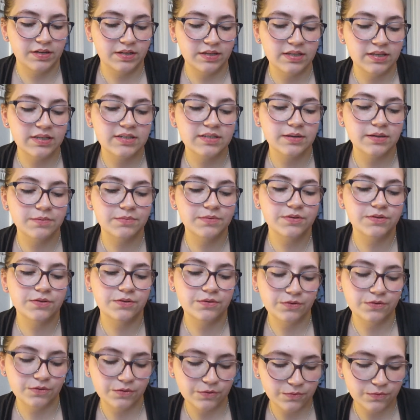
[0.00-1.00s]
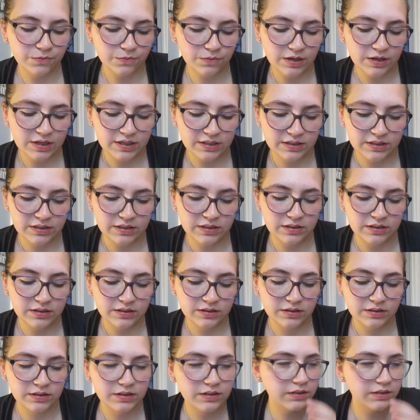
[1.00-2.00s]
This episode
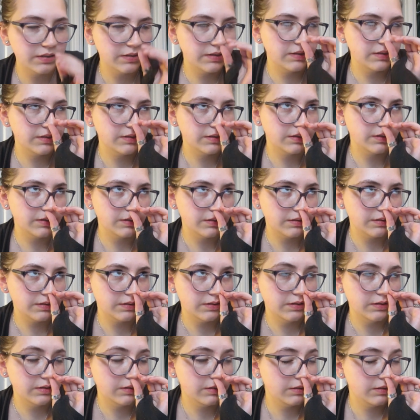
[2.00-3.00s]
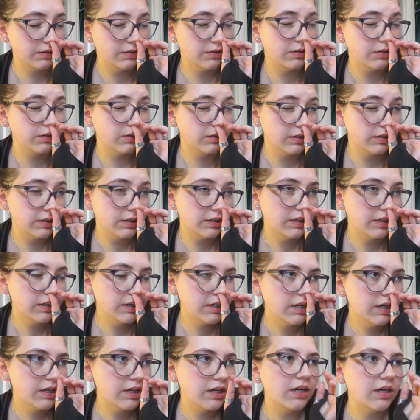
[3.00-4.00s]
was good.